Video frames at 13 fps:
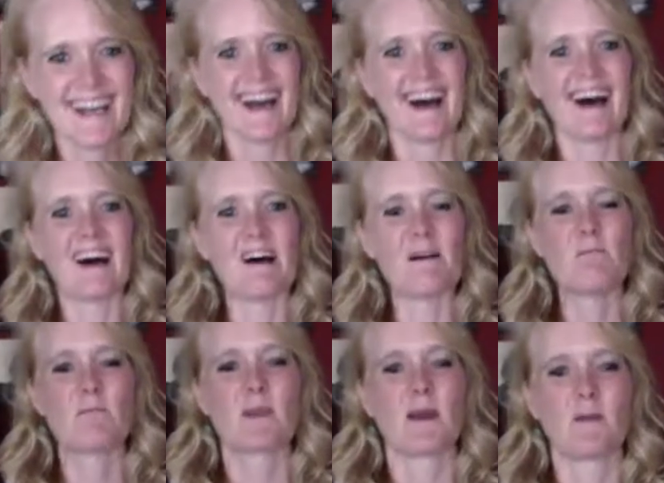
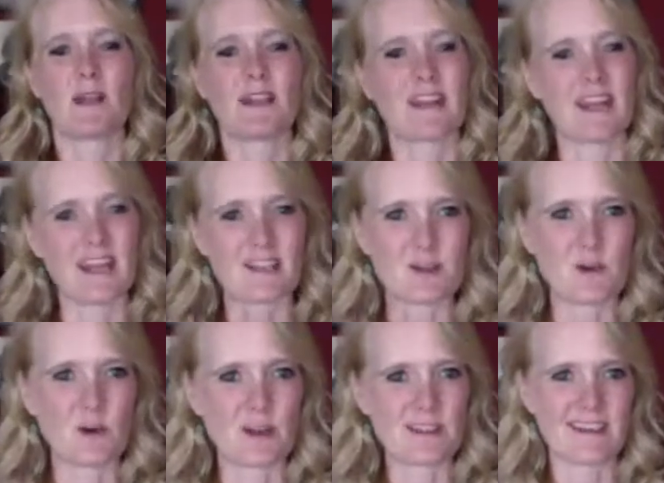But it let extra
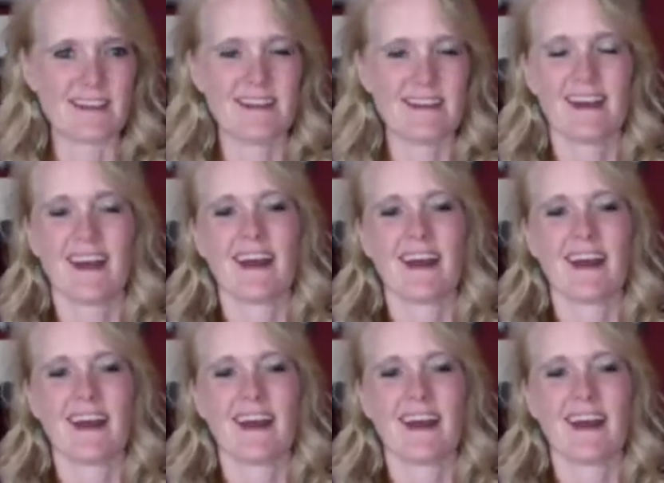noise in.